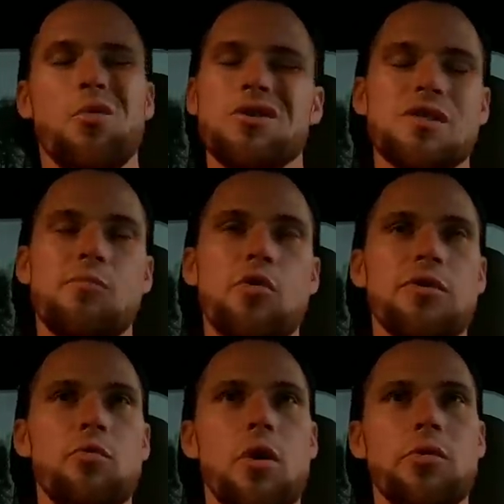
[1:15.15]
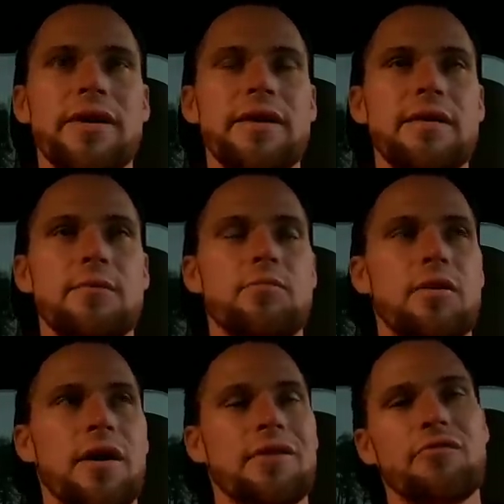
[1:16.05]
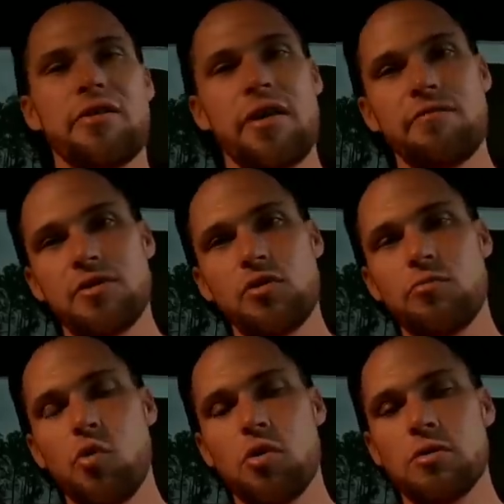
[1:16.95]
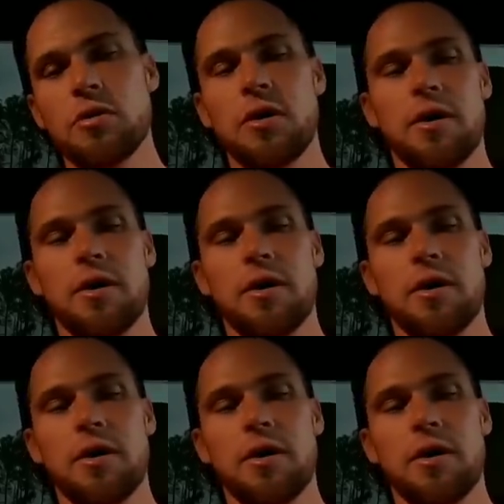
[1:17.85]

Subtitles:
which is more than what we needed, but I'd rather have a little more